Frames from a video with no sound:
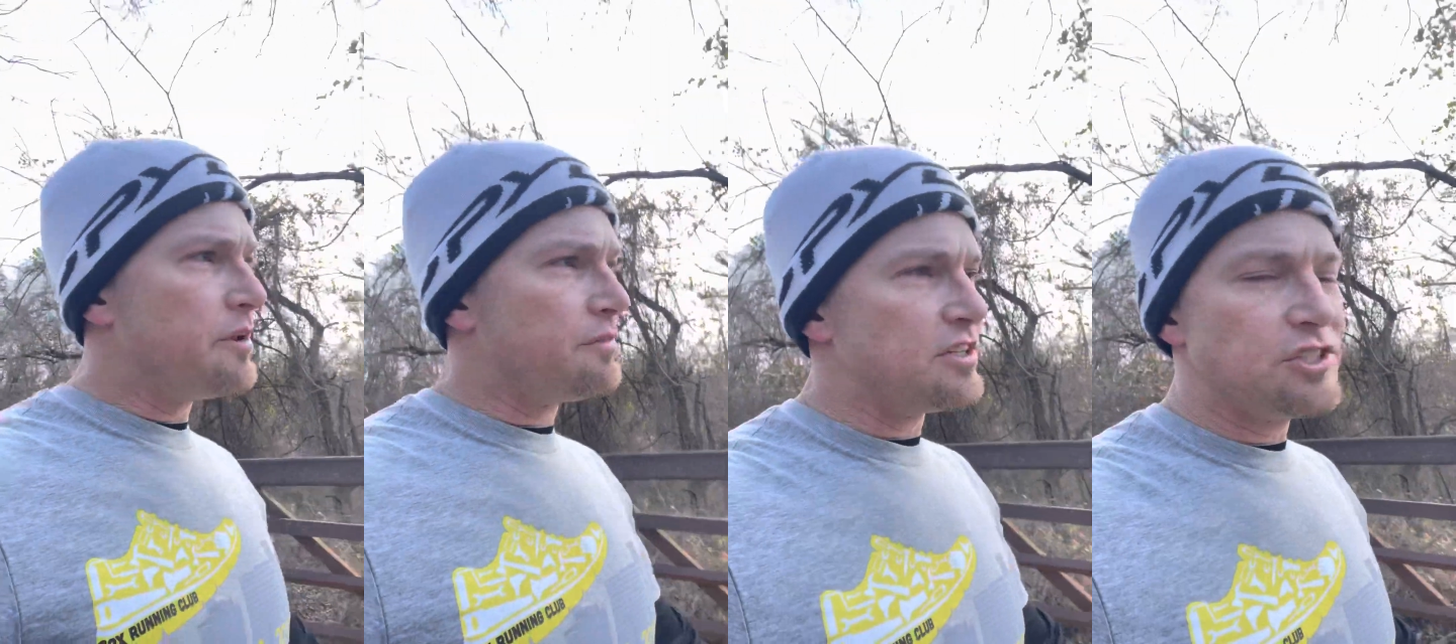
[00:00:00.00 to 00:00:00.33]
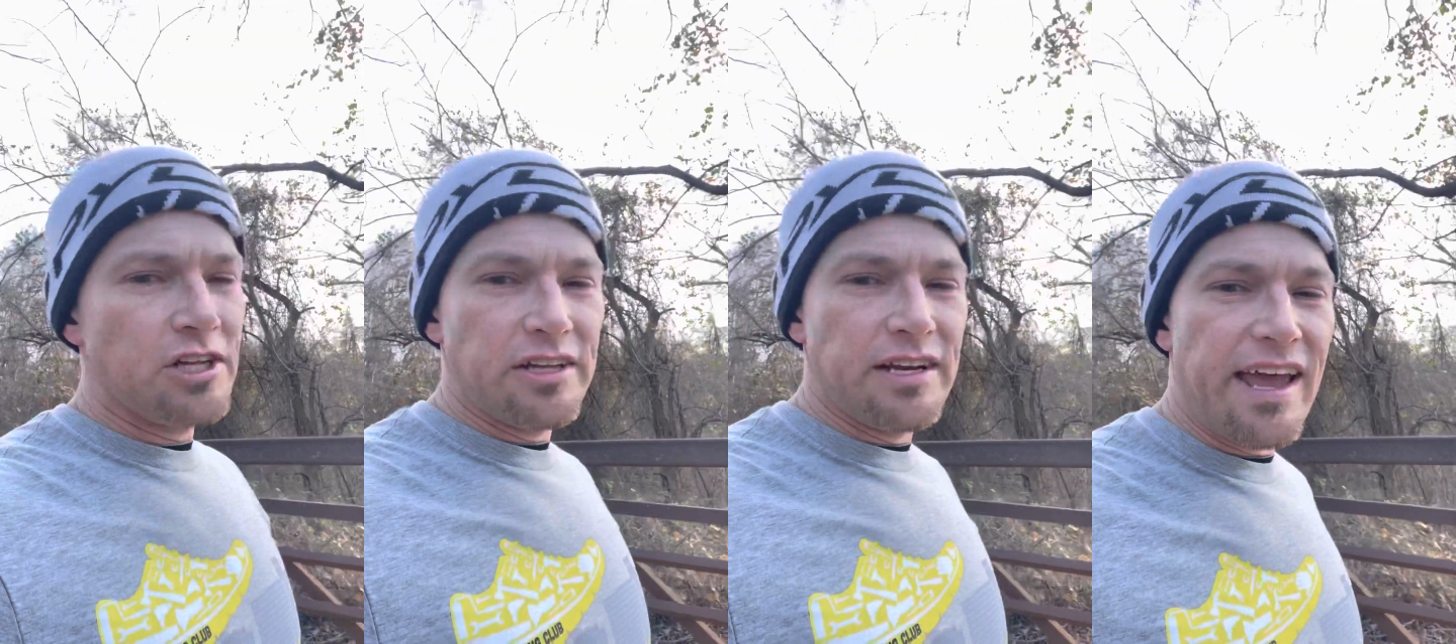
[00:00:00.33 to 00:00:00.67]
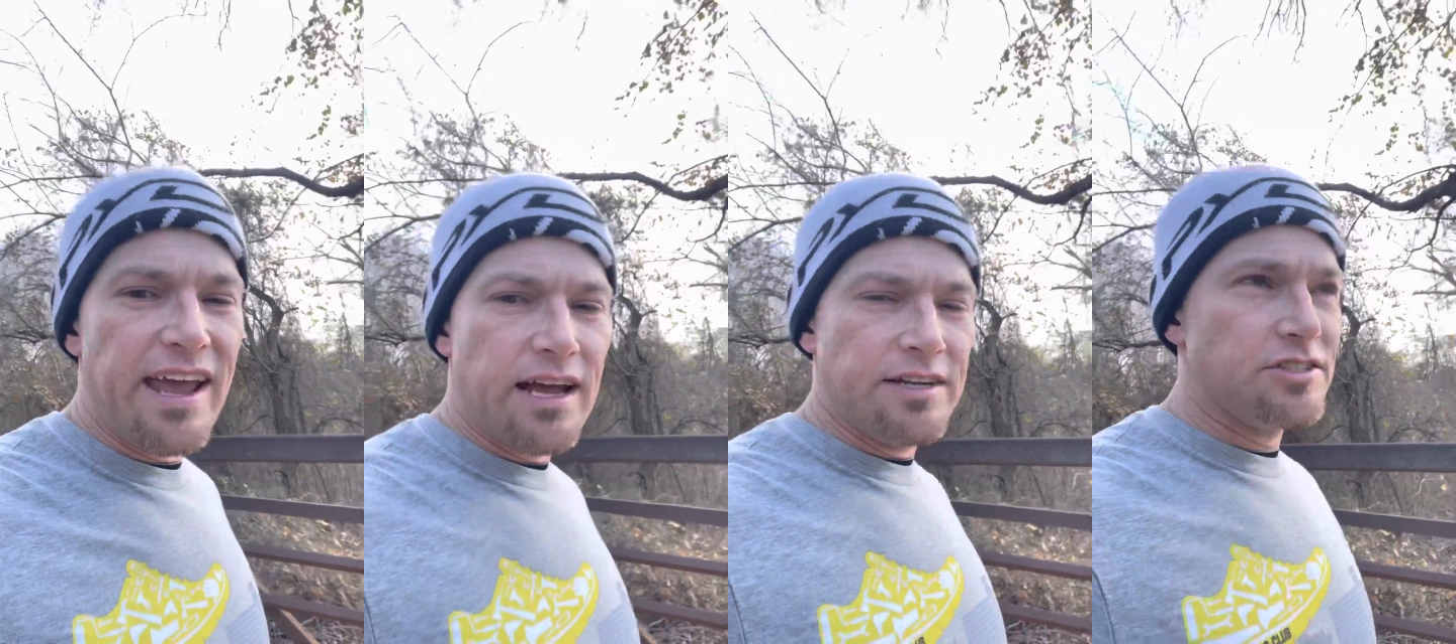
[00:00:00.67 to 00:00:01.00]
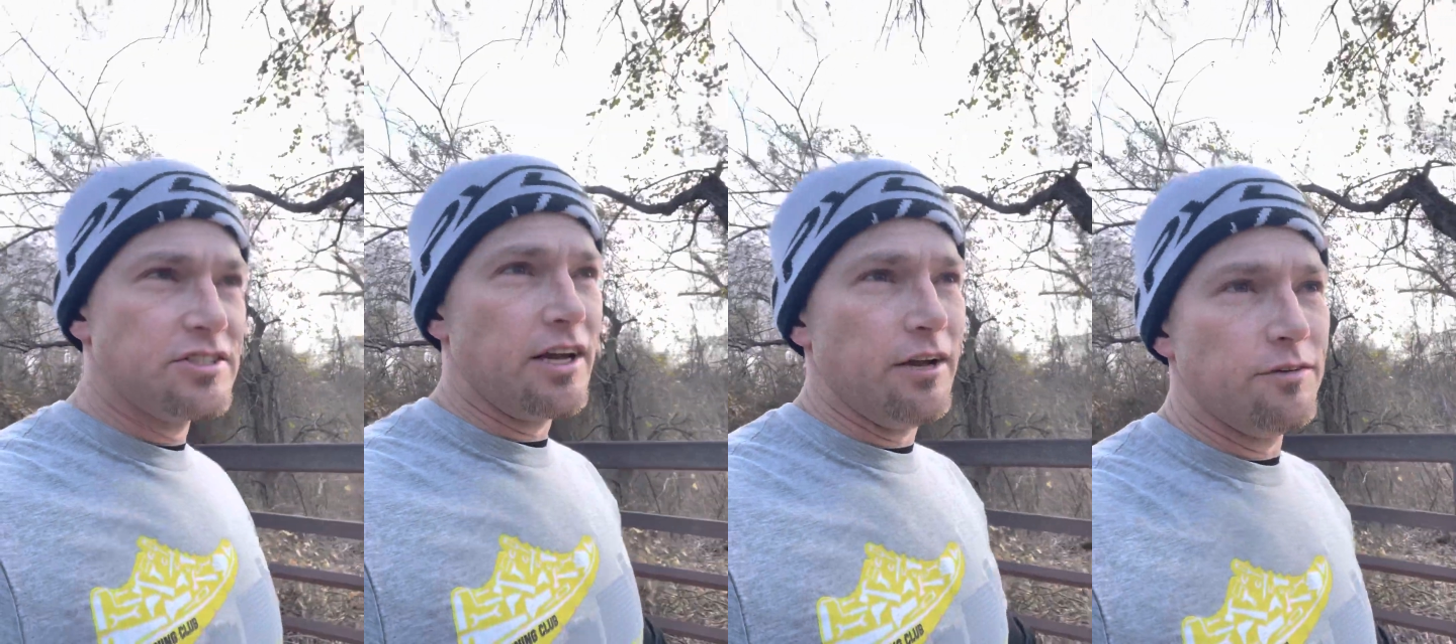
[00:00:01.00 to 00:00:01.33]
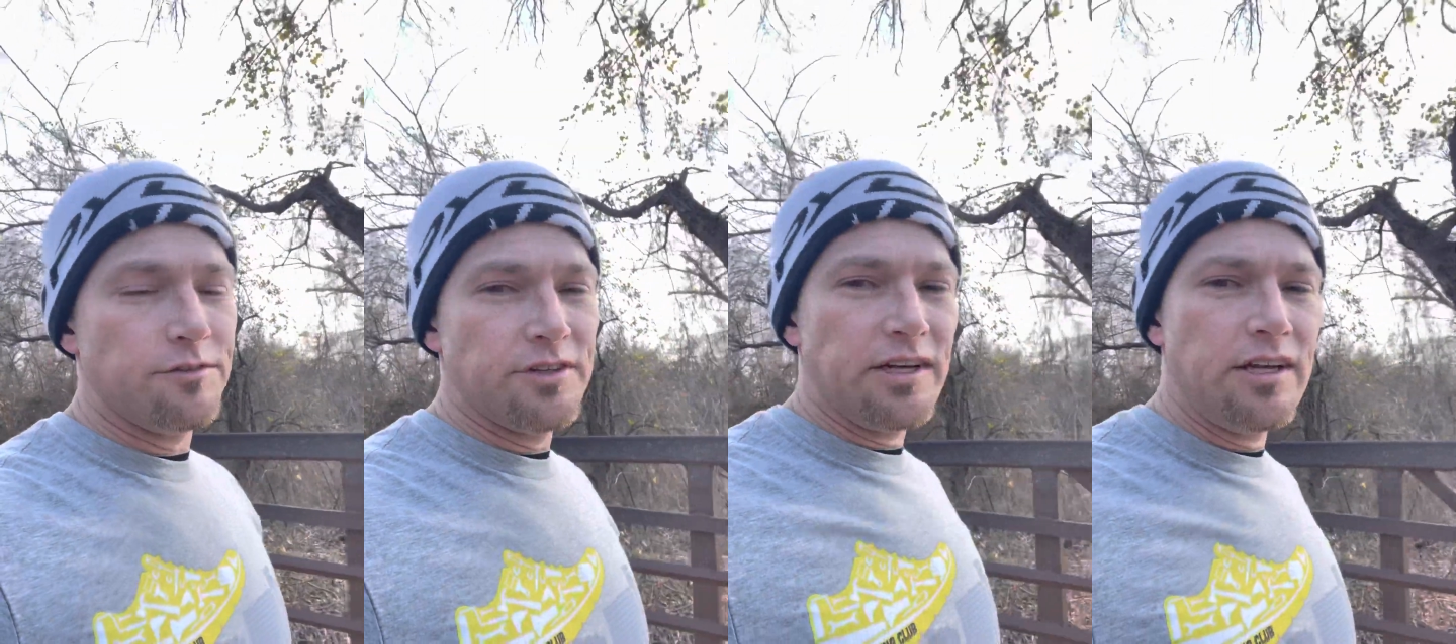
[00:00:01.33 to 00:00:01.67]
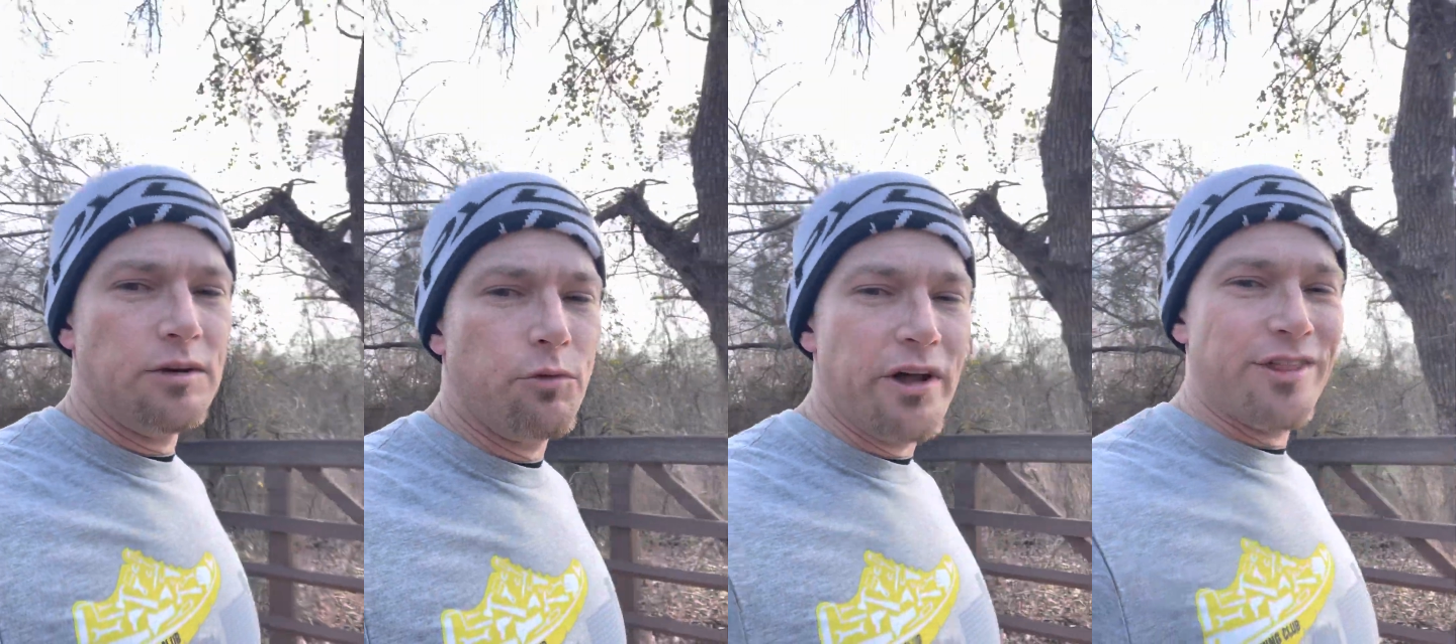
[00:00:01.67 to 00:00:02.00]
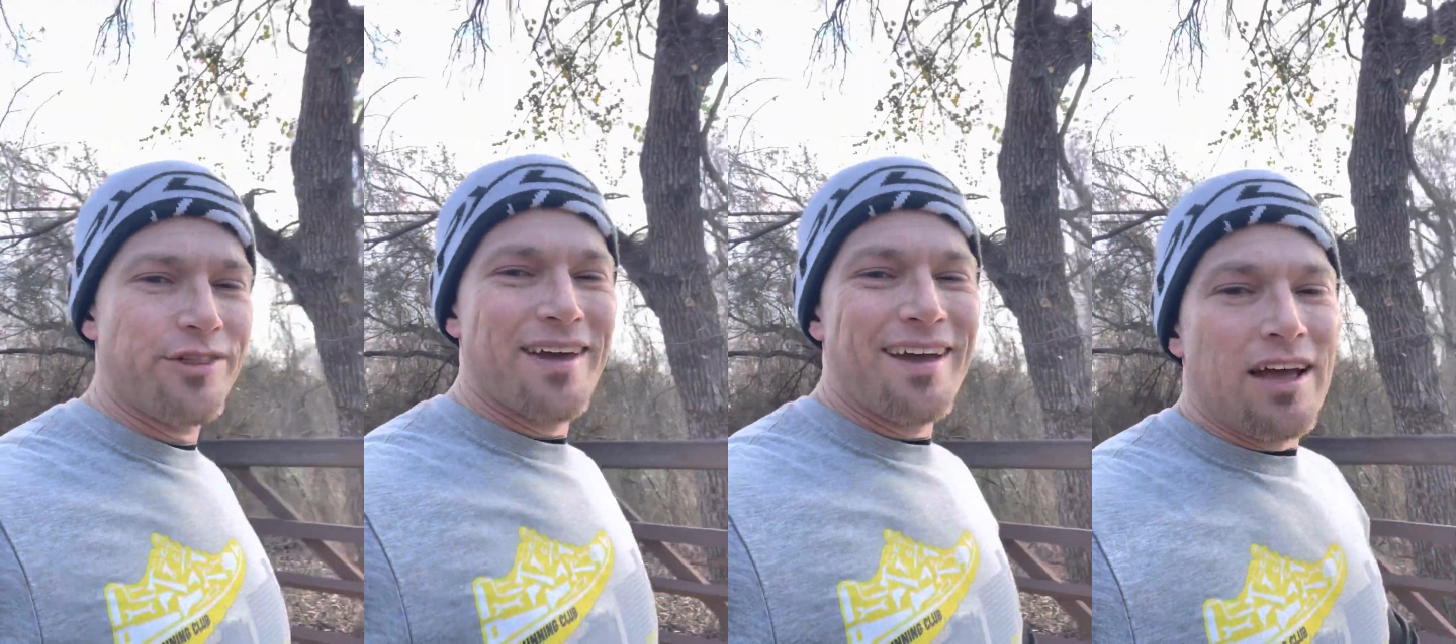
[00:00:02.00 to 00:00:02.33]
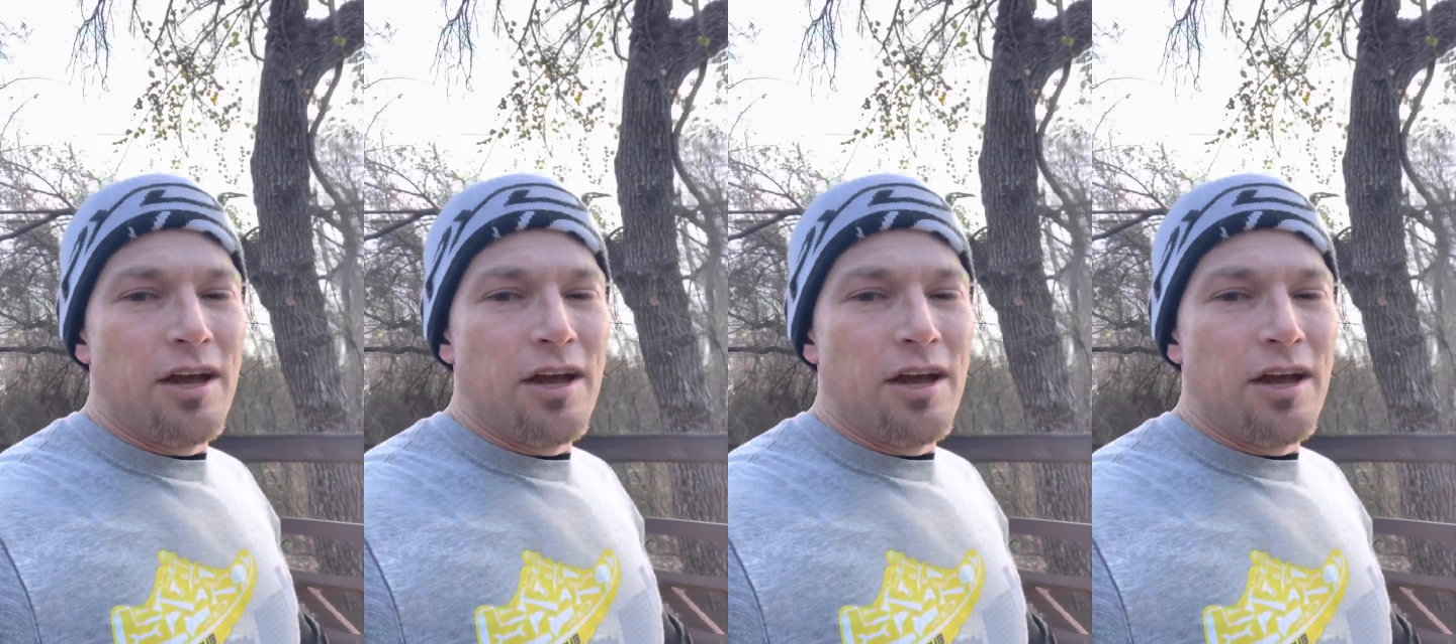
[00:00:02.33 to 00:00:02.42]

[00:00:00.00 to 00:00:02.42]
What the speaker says: of a chilly day, I just got done with